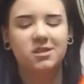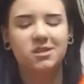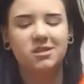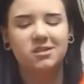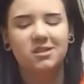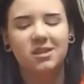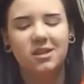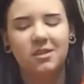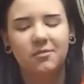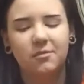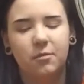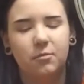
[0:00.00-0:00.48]
this
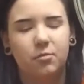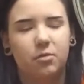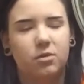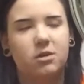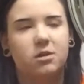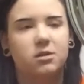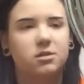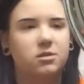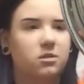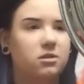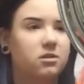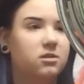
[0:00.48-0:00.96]
isn't even
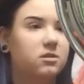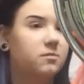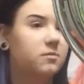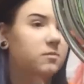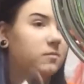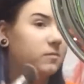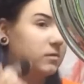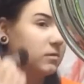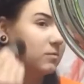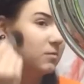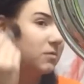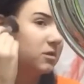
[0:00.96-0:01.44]
bronzer, it's
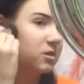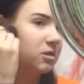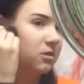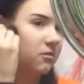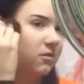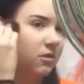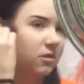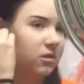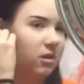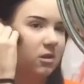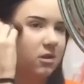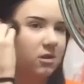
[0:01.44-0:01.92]

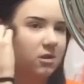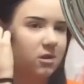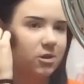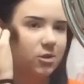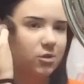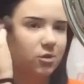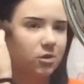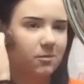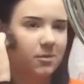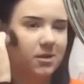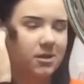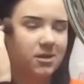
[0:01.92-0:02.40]
specifically
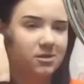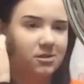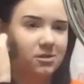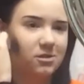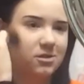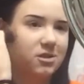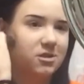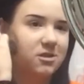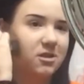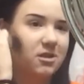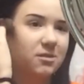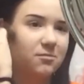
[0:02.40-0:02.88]
contour because
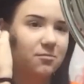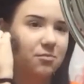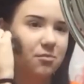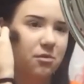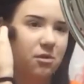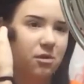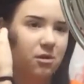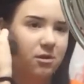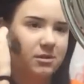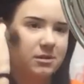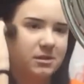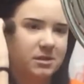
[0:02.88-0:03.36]
there's nothing
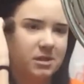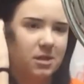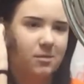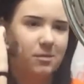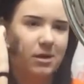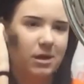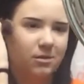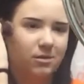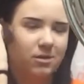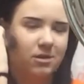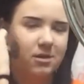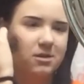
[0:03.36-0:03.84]
bronzy
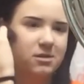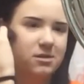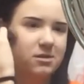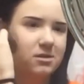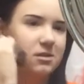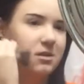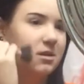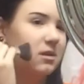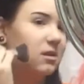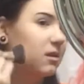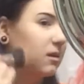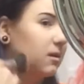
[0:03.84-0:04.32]
about
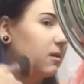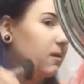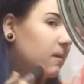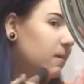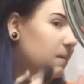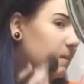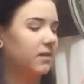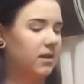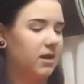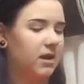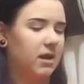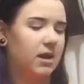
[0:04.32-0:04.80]
this.
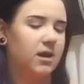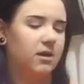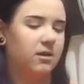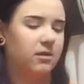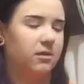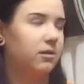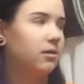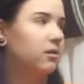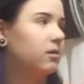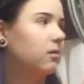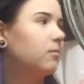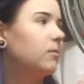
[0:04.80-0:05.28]
Blend that out
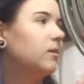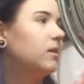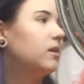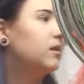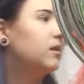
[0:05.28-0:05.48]
a little